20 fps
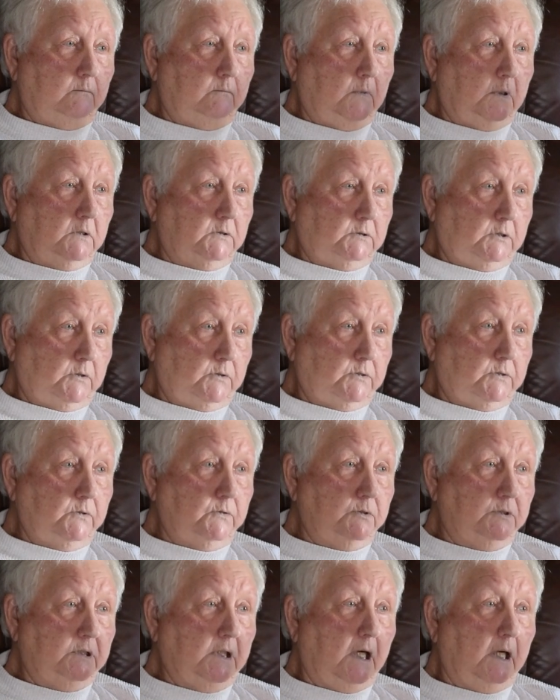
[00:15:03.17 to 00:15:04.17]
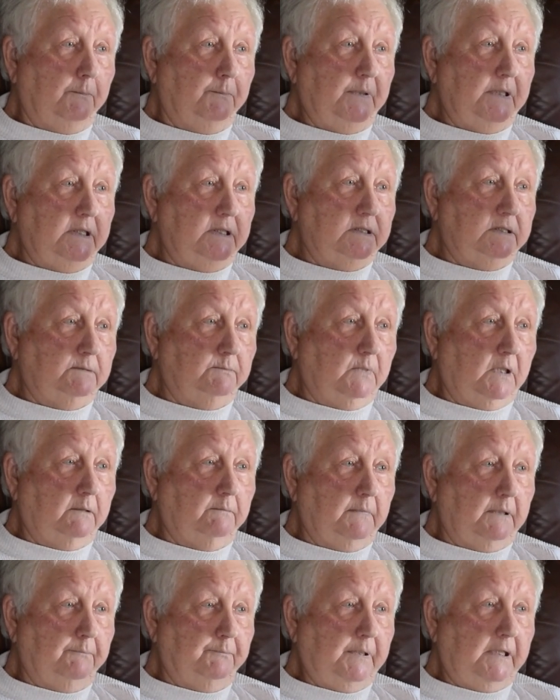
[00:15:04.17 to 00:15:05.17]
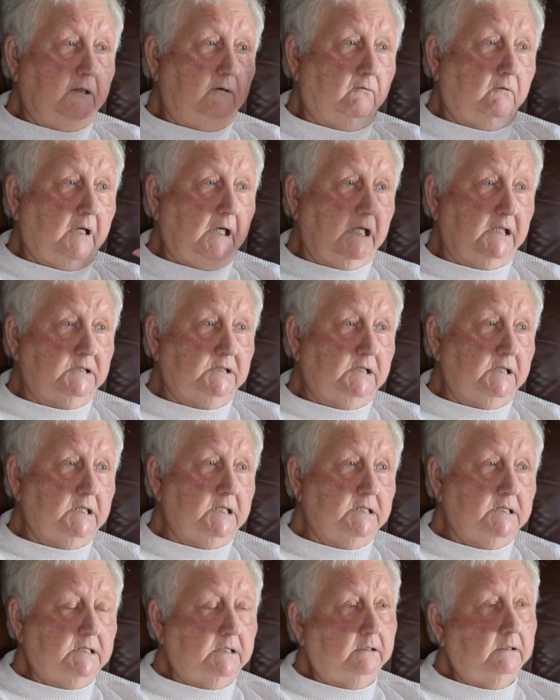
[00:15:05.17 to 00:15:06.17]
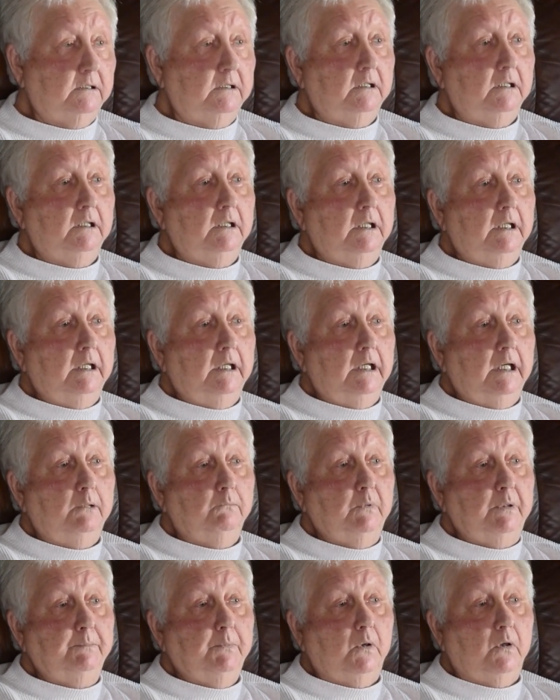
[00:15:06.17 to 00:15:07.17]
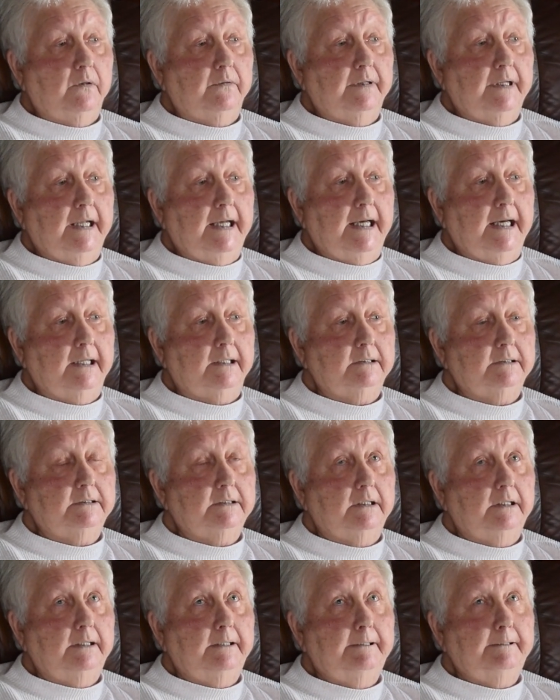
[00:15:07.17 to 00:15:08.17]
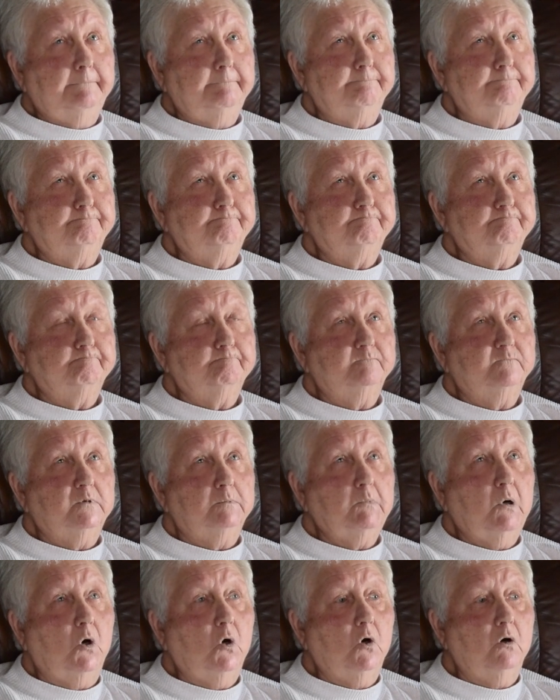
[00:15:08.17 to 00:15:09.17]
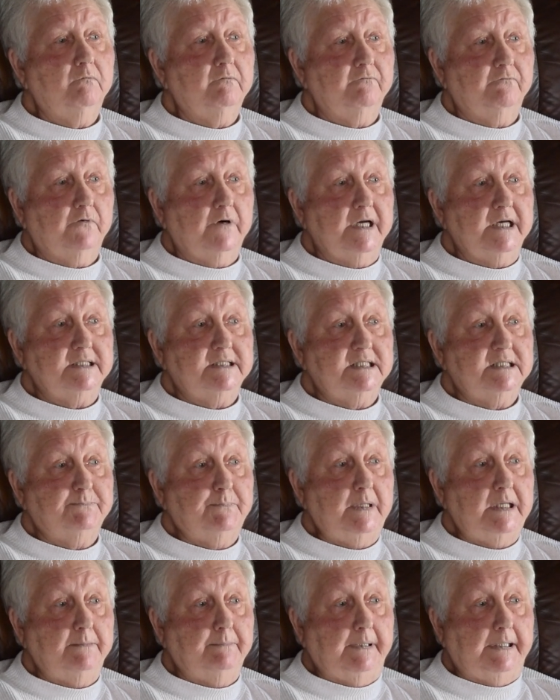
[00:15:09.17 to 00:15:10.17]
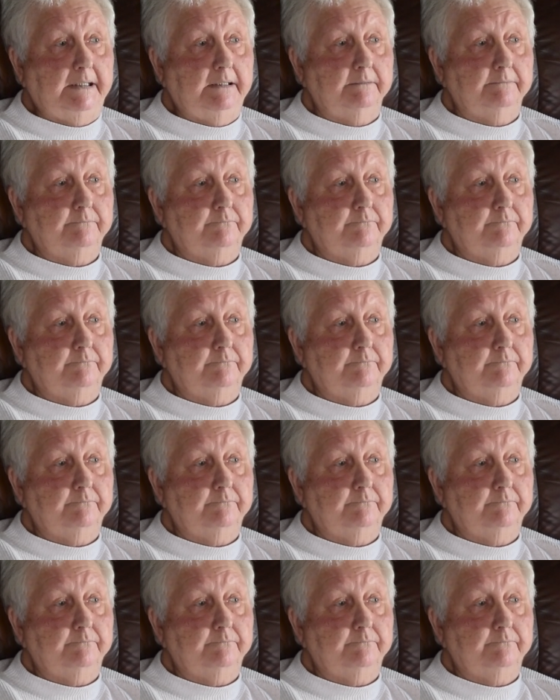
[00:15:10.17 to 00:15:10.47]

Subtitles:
where Joe Sue's shop is and where my big garage is, and we bought that from Harv and Francis Beebe